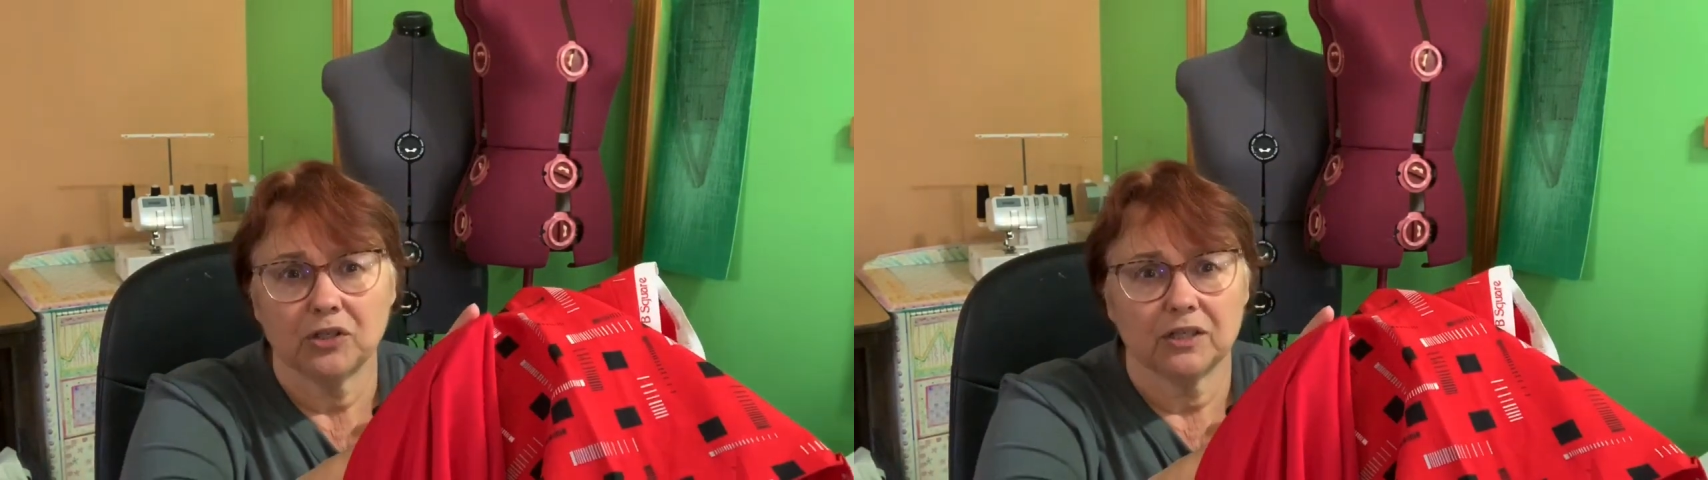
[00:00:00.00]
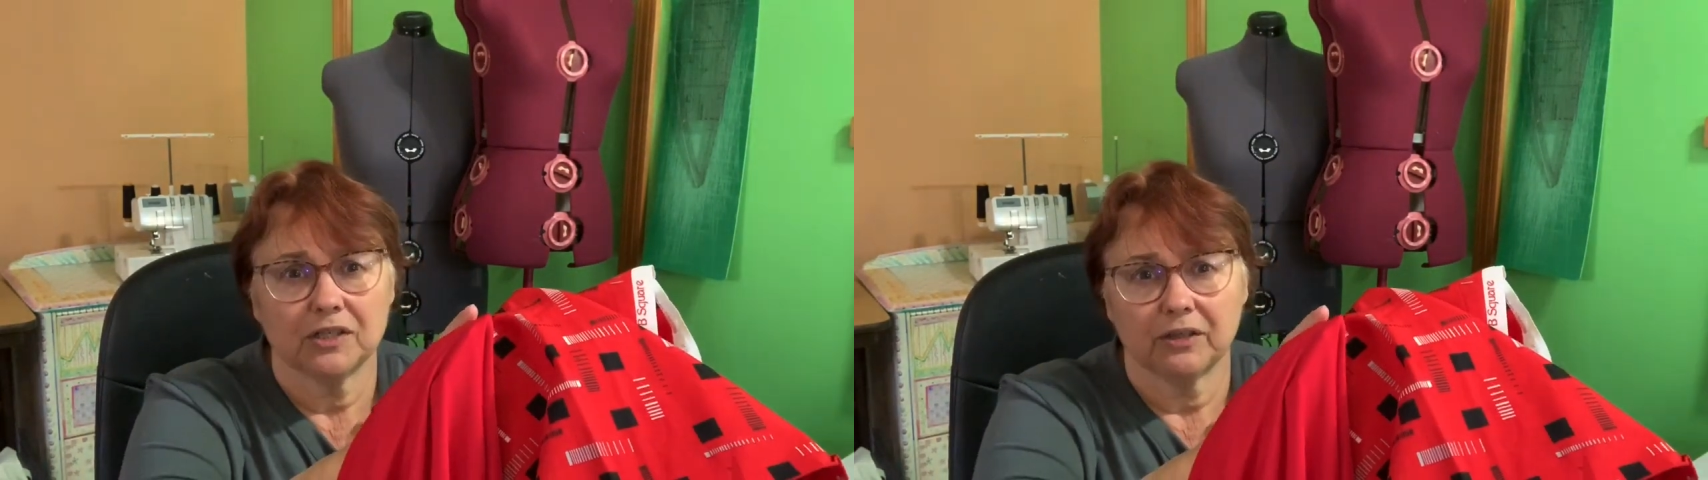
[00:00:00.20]

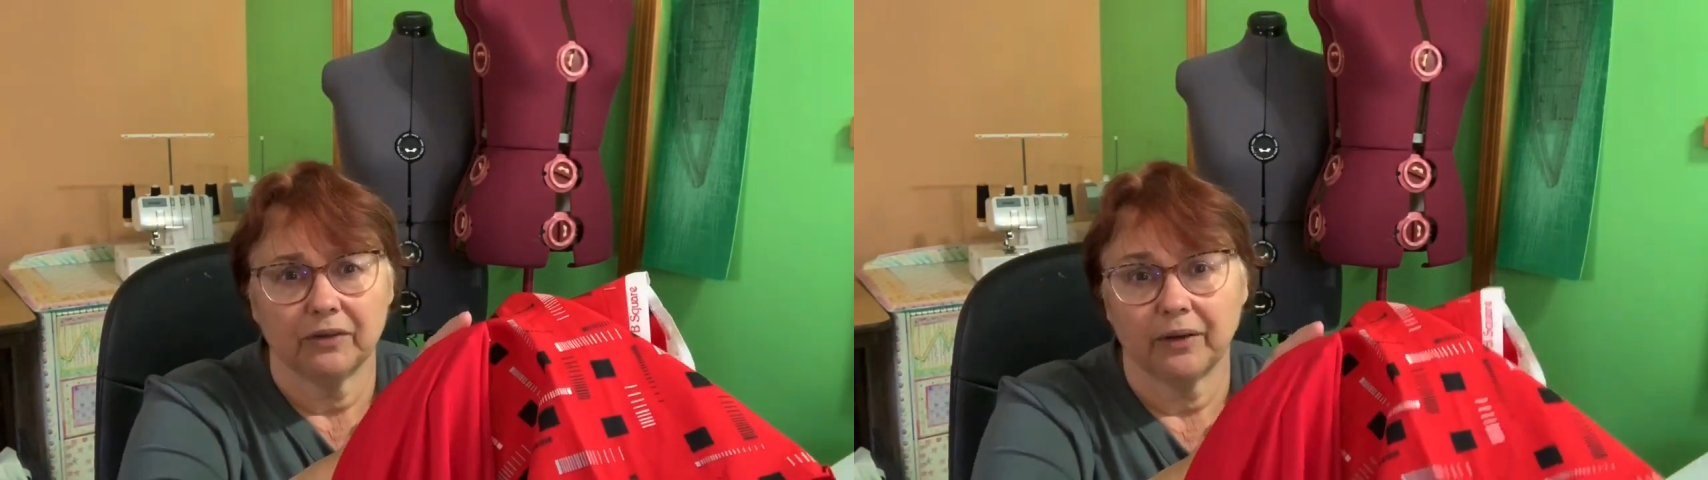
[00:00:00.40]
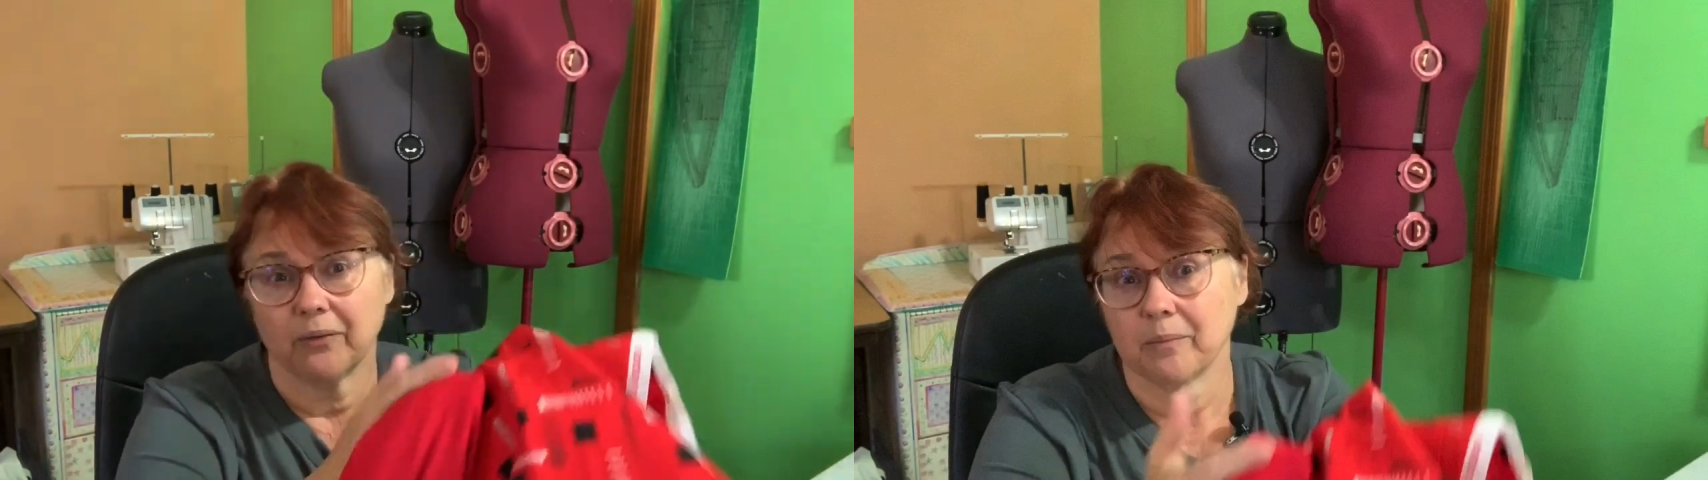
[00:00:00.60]
considering
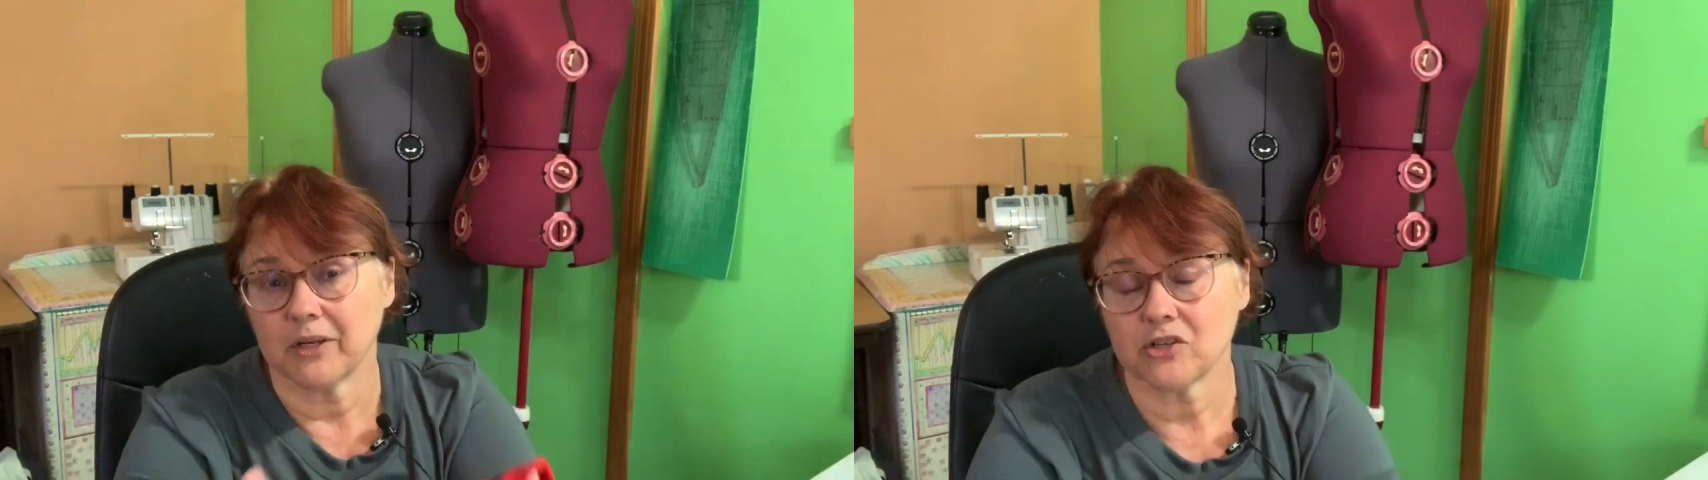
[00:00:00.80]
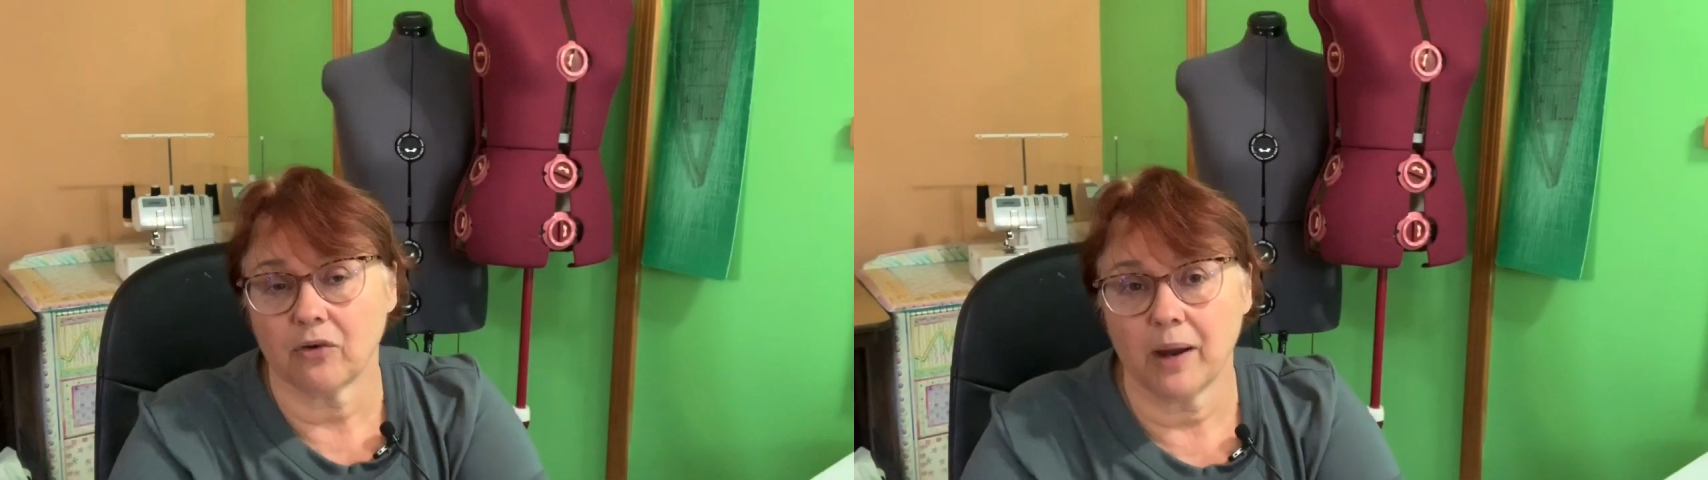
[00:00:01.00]
they were in my
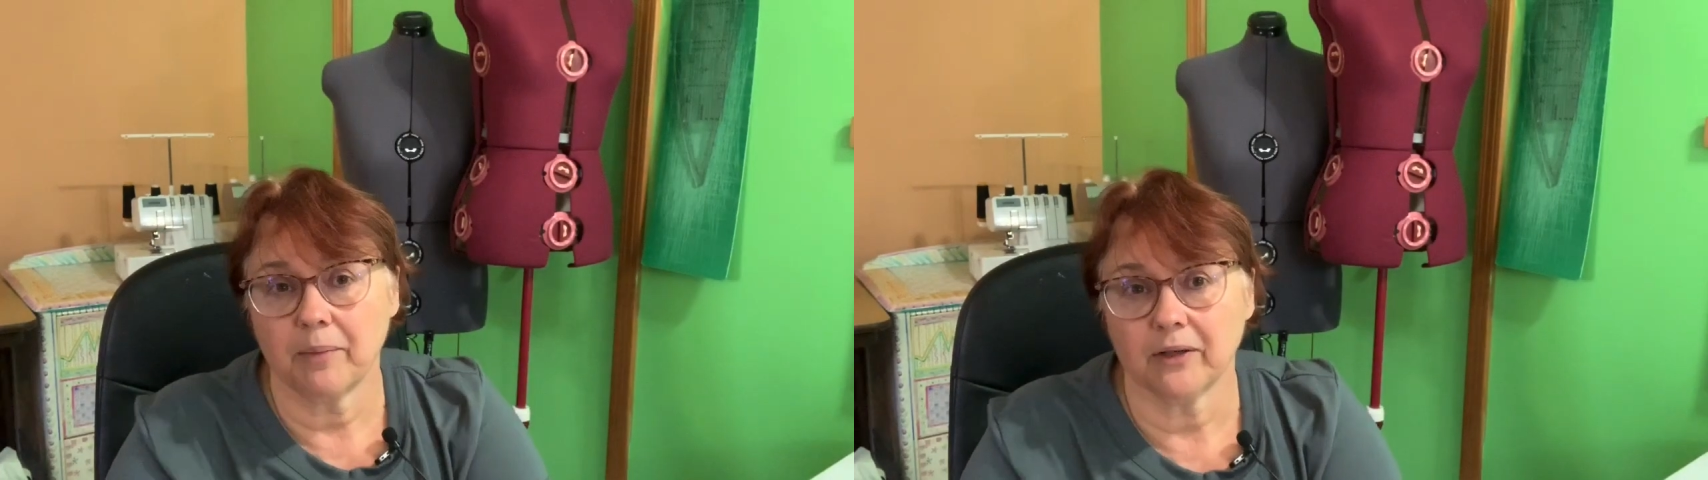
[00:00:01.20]
scrap.